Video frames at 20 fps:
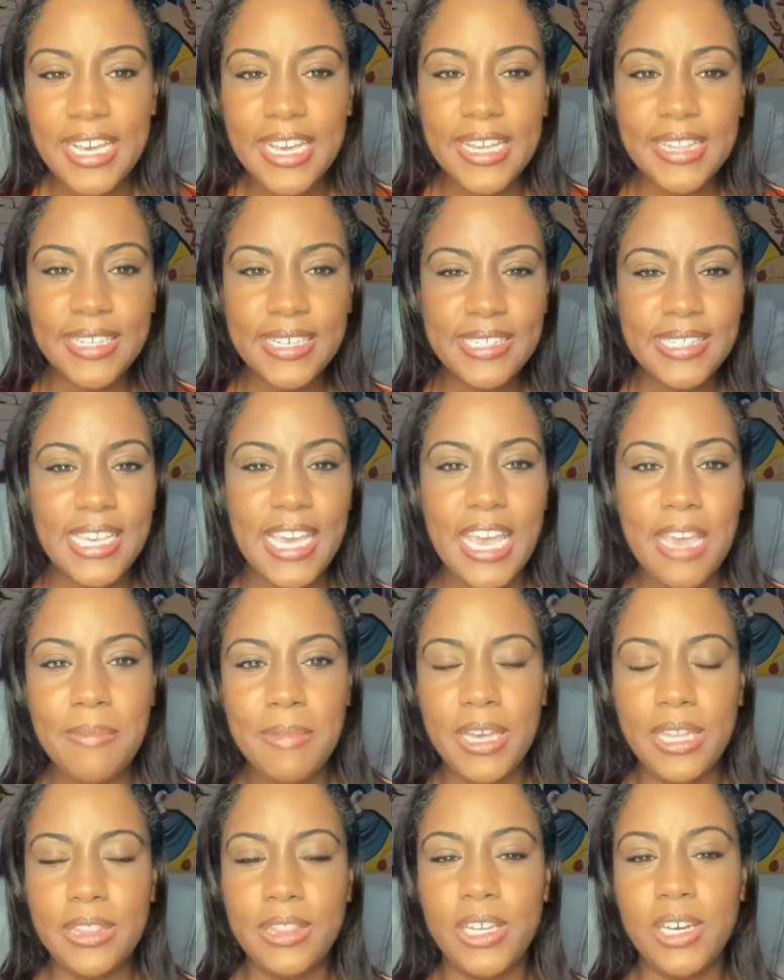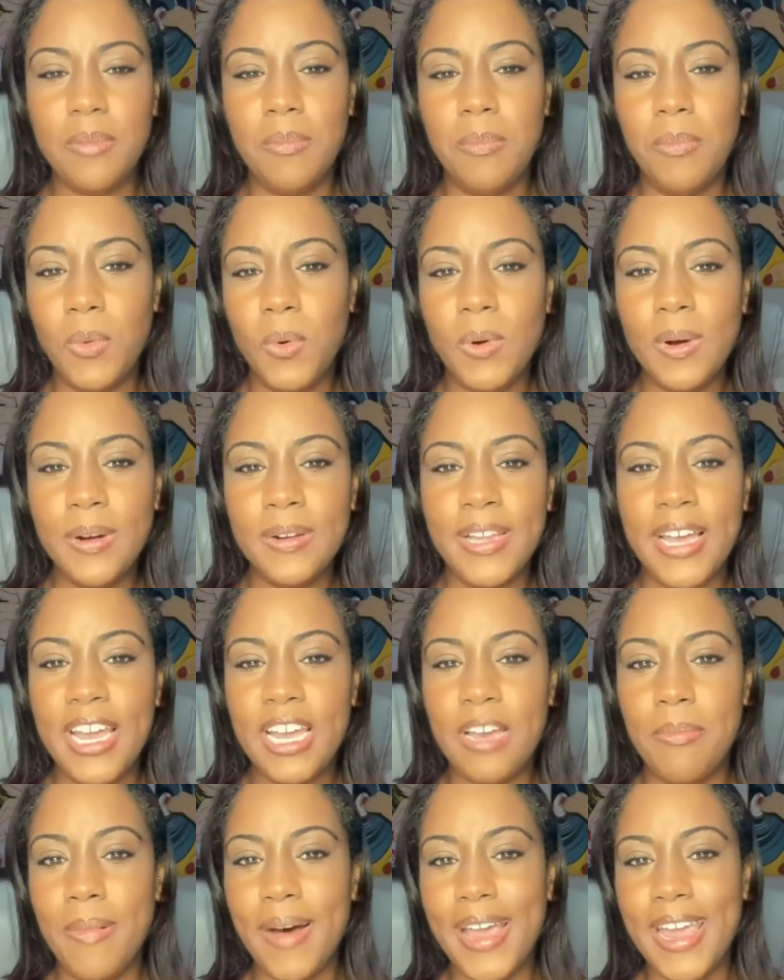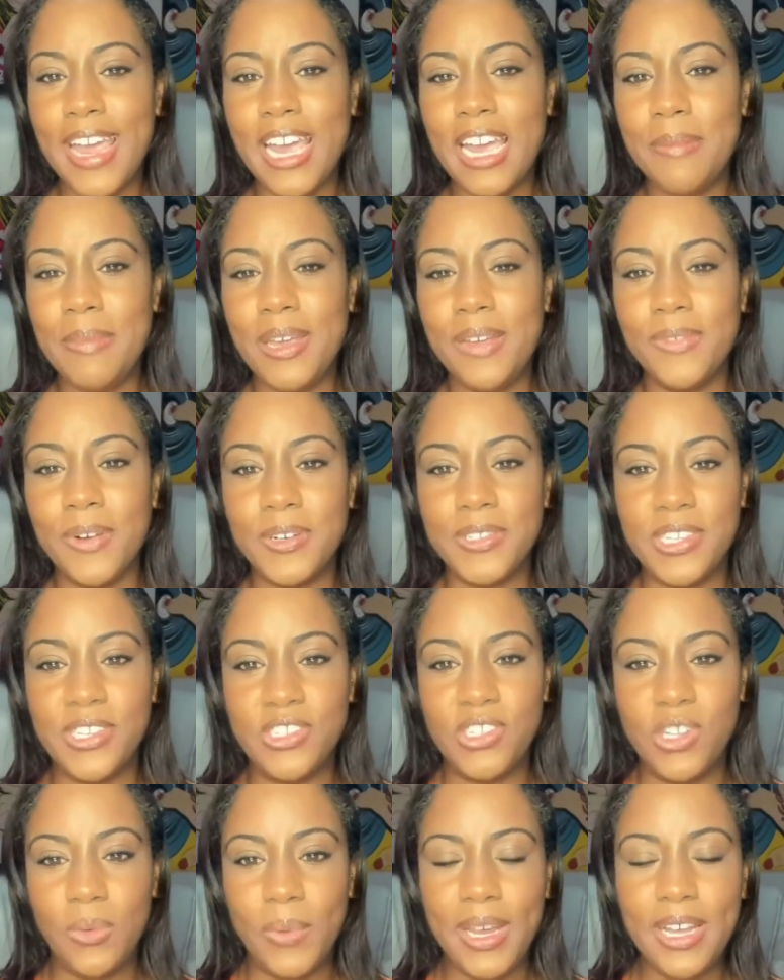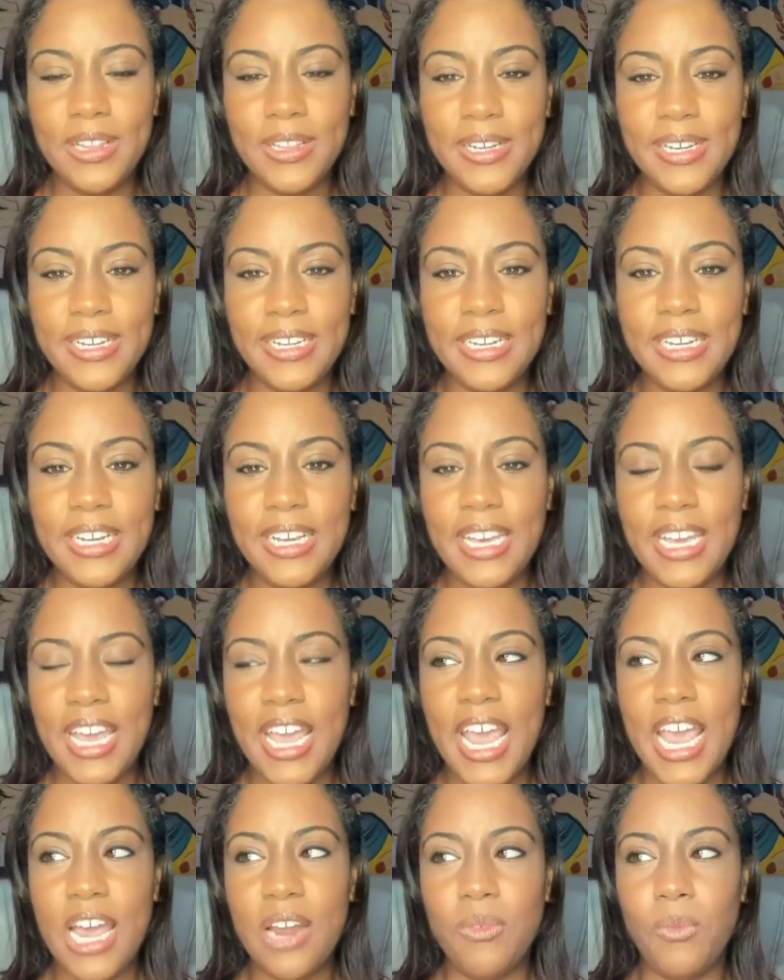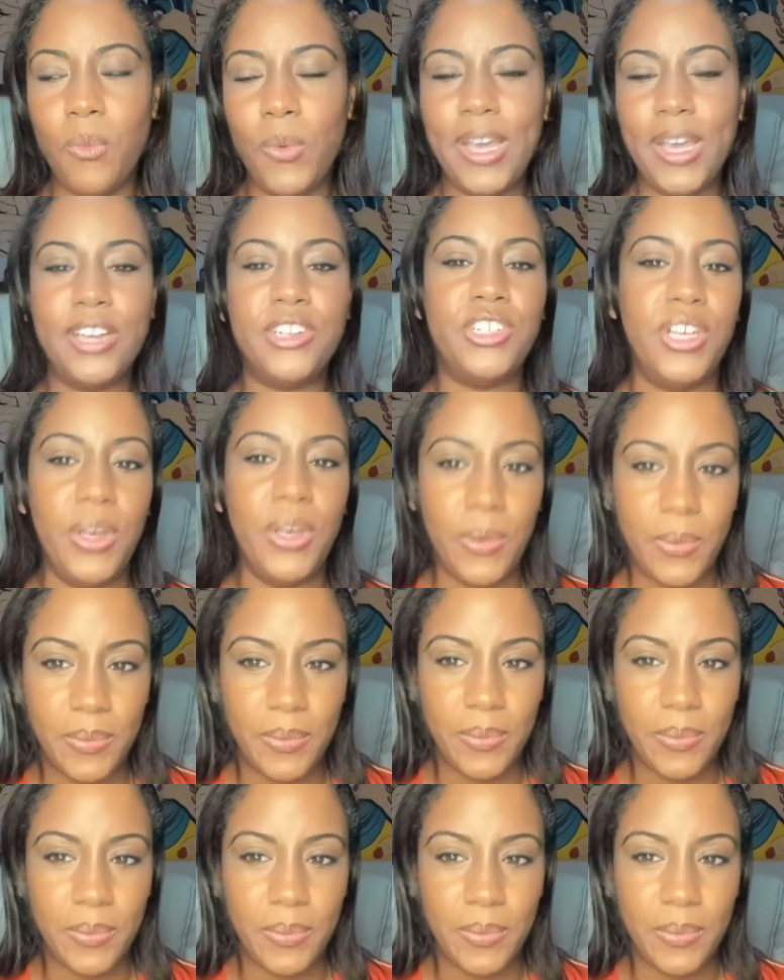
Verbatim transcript: This game could look more like Miami versus New England in Week 2.